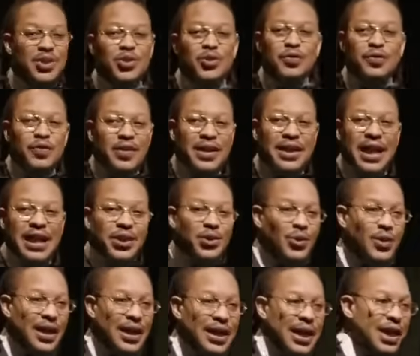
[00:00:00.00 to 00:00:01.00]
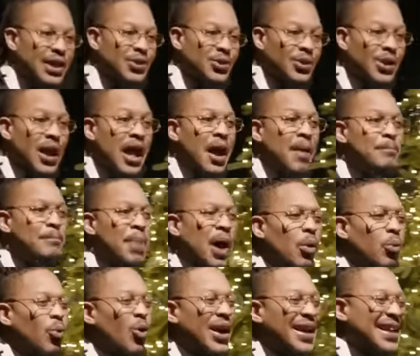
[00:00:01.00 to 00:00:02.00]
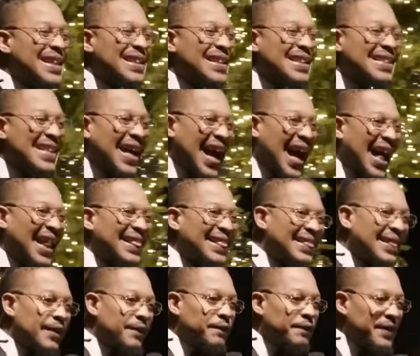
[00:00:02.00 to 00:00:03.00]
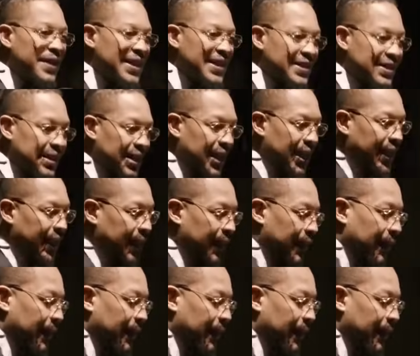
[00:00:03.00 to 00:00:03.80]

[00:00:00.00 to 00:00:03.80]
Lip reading: you feel like you can handle. But when it is at the finish line,